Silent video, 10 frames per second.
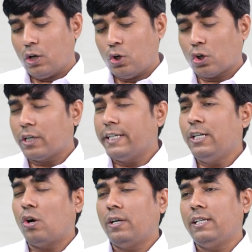Dr. Dean
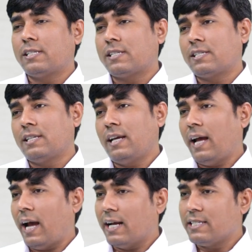Ornish
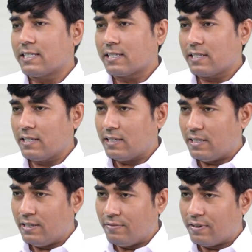has
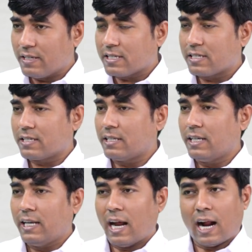reversed
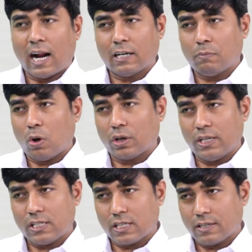heart
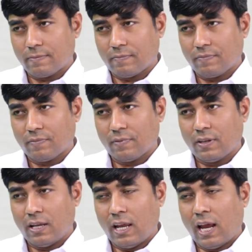blockage
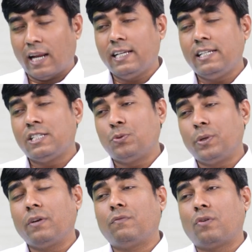and he is
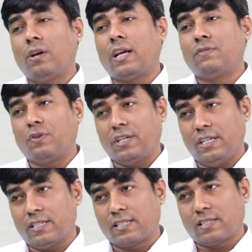doing for last 40
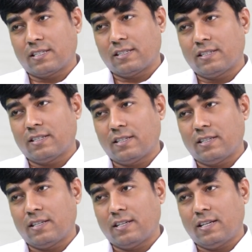years.
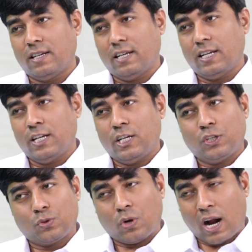
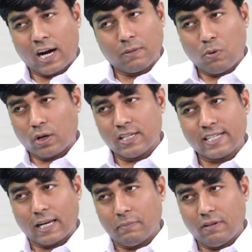So, heart blockage
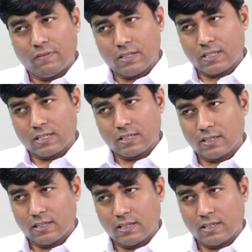can be reversed.